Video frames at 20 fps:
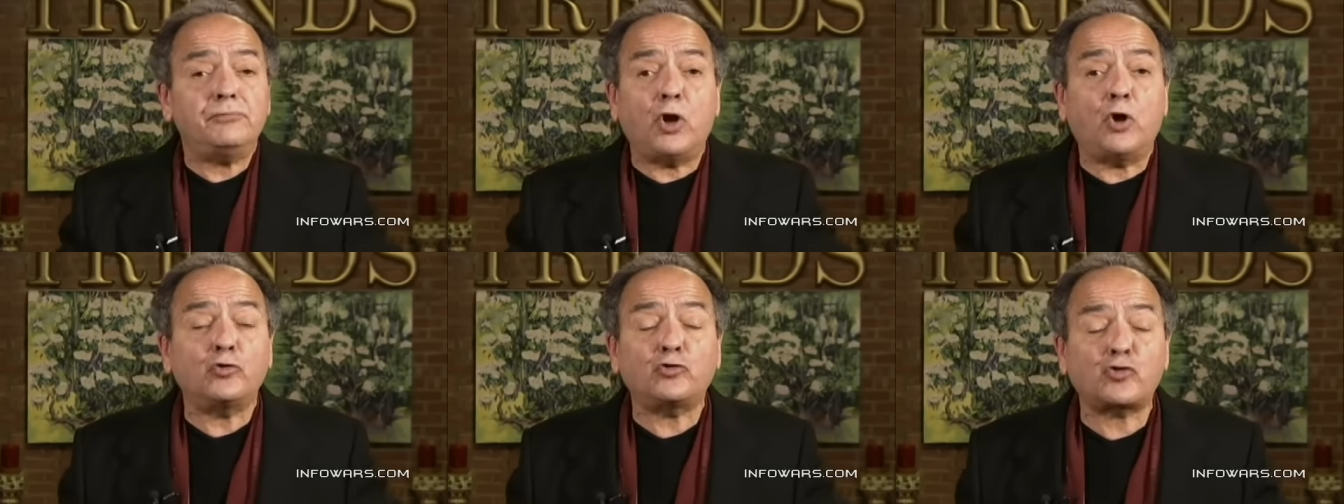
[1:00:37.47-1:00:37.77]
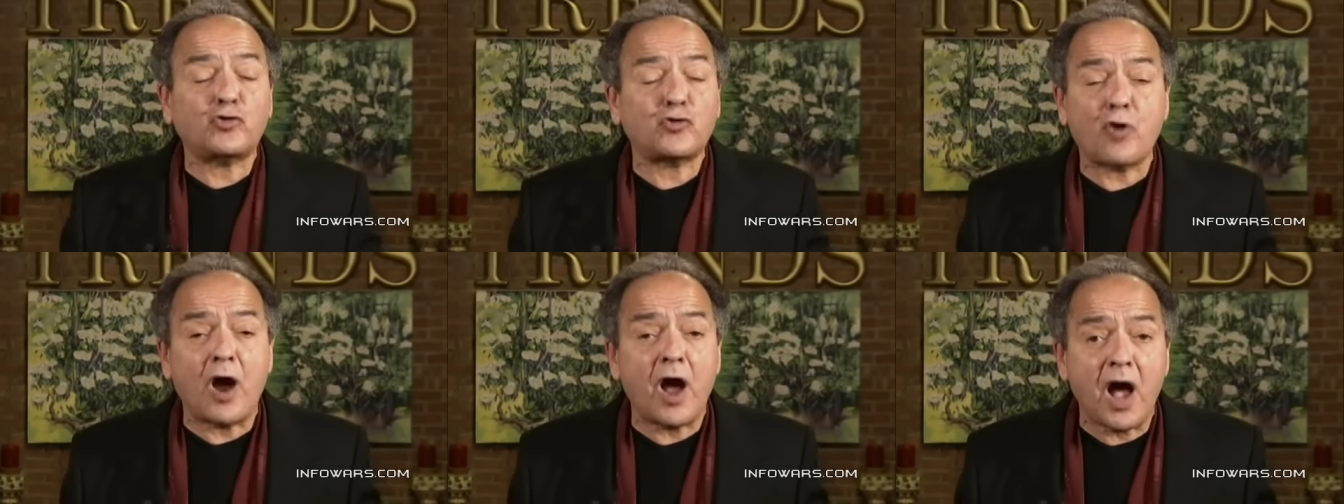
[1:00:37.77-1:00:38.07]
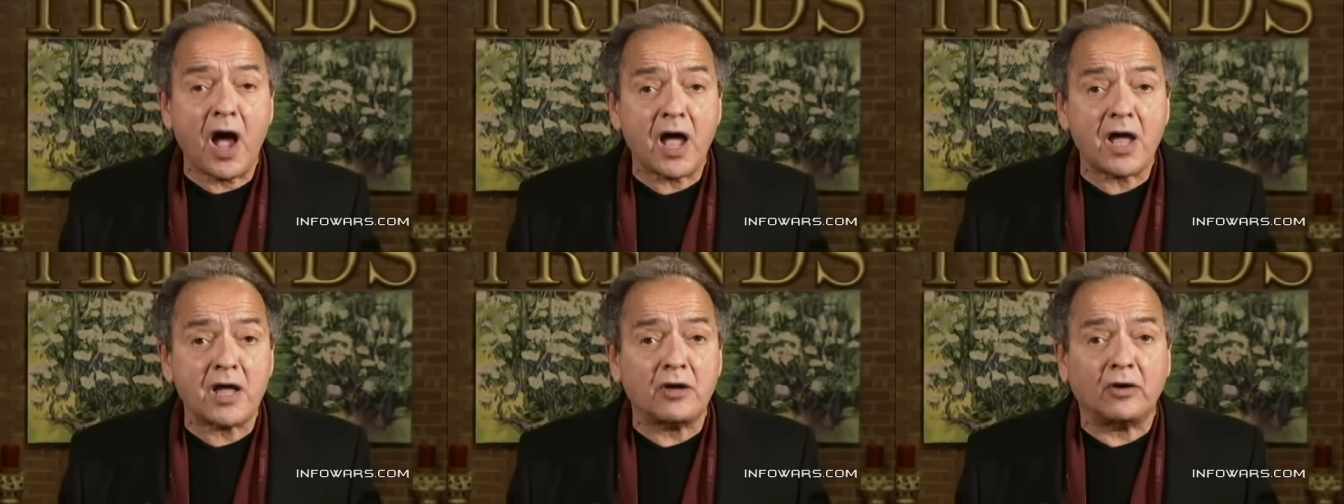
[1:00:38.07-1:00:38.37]

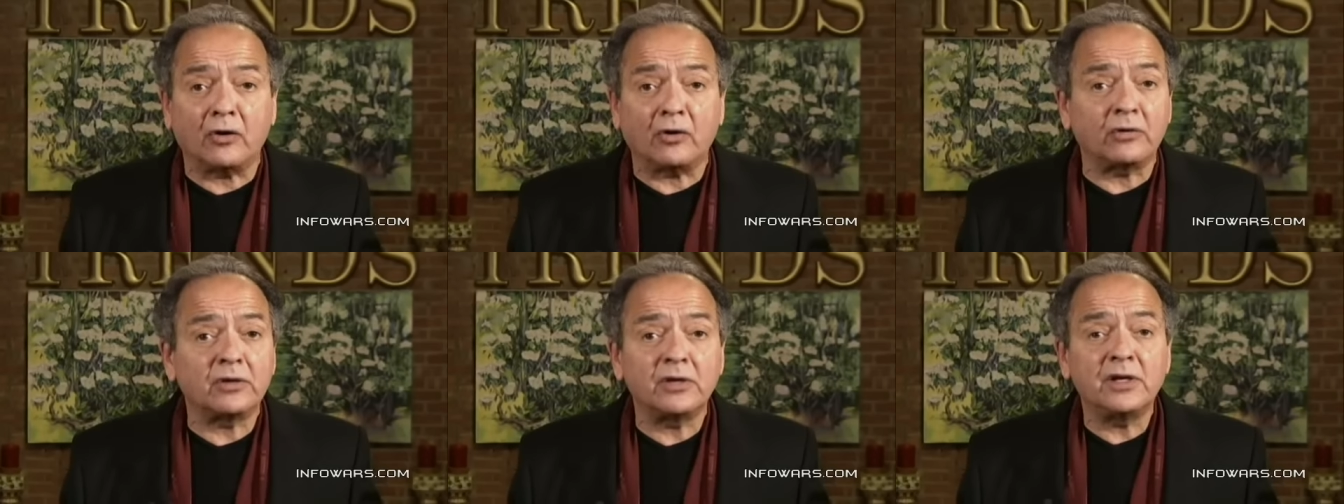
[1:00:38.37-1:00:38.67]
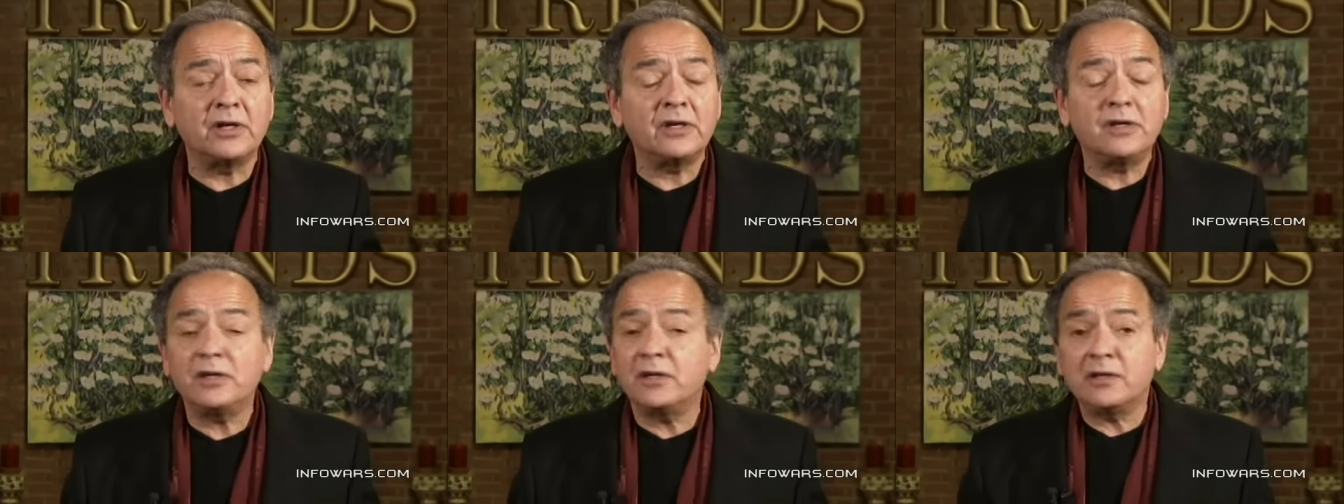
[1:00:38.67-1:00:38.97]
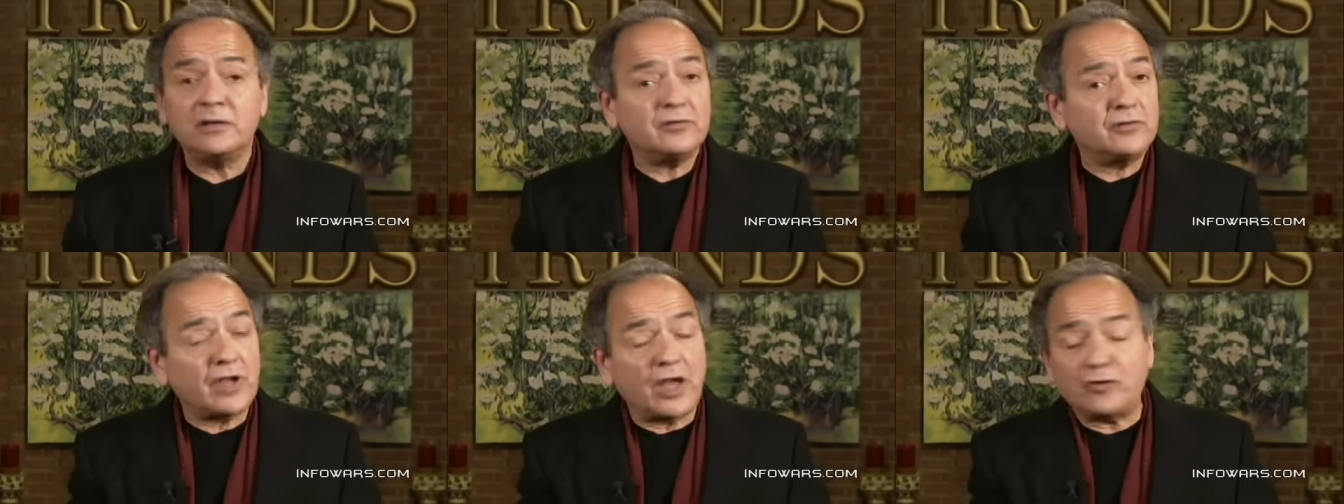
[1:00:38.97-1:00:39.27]
trial.
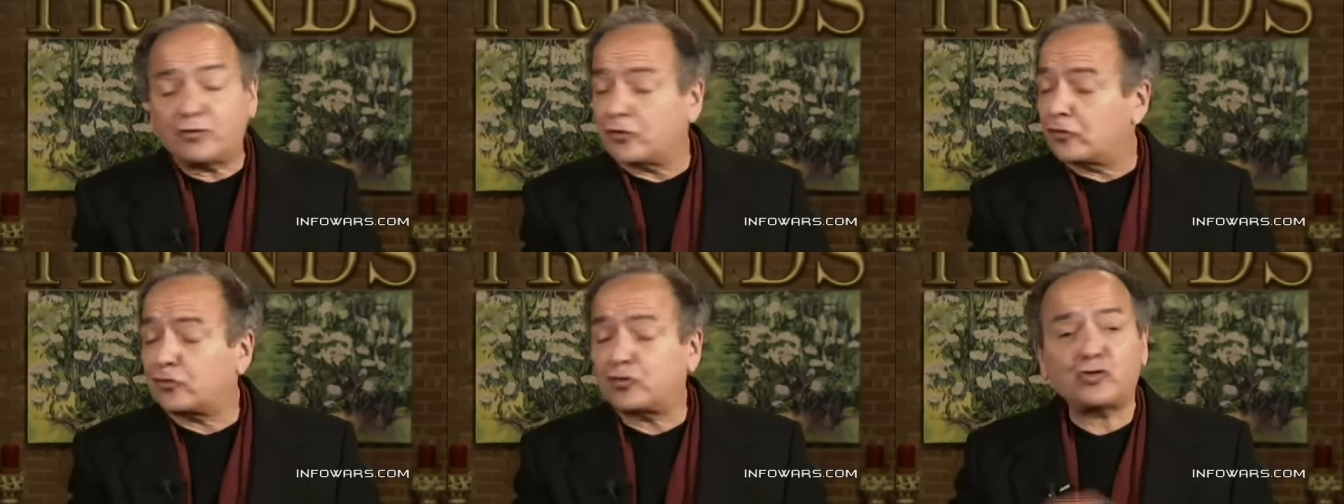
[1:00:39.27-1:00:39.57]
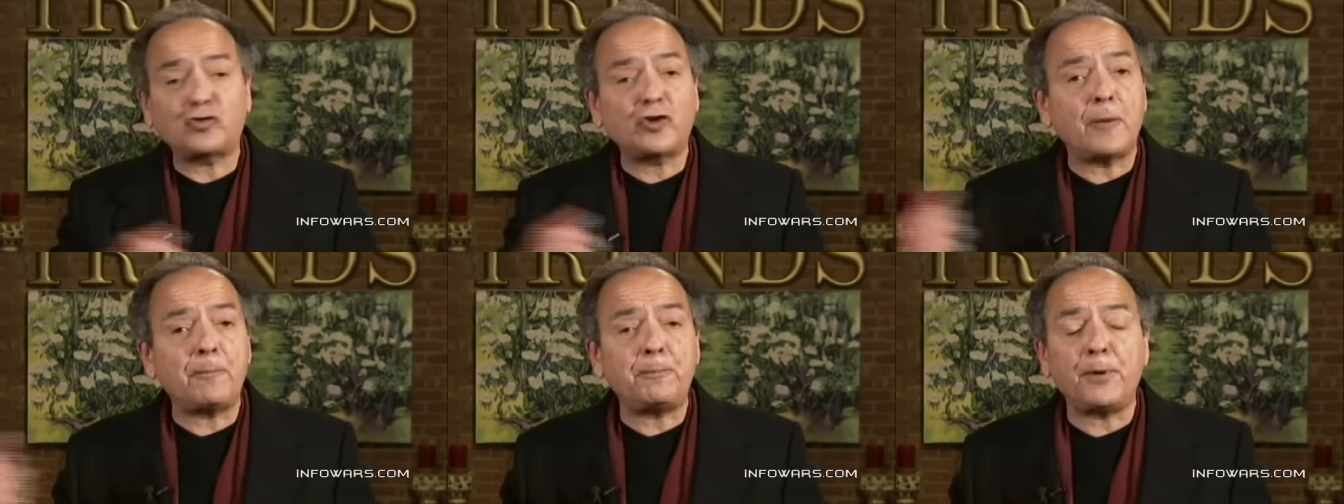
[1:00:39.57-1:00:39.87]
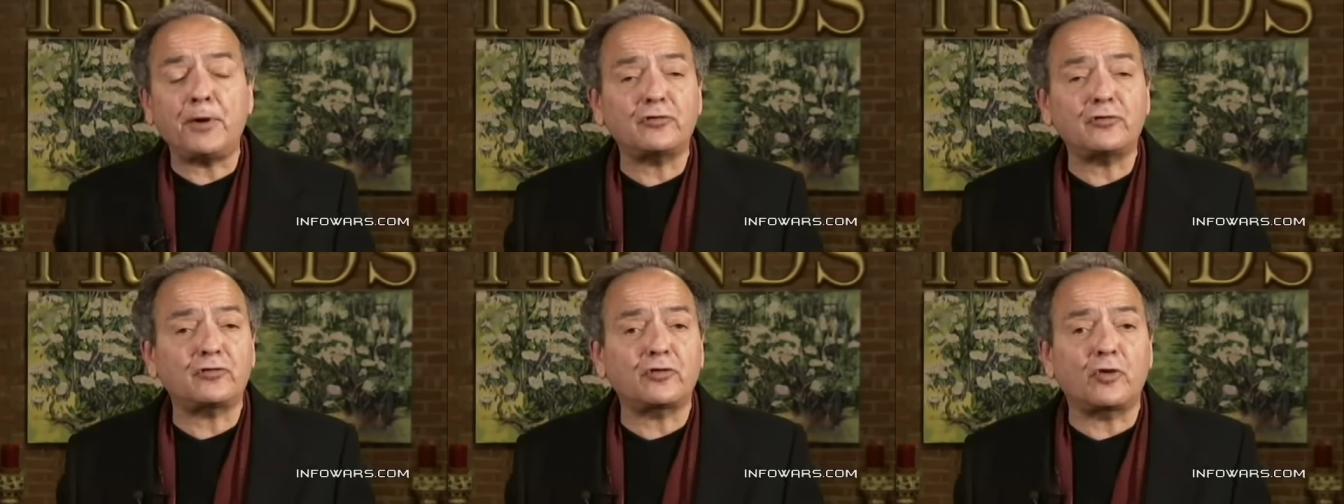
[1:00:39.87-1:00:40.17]
They just ship us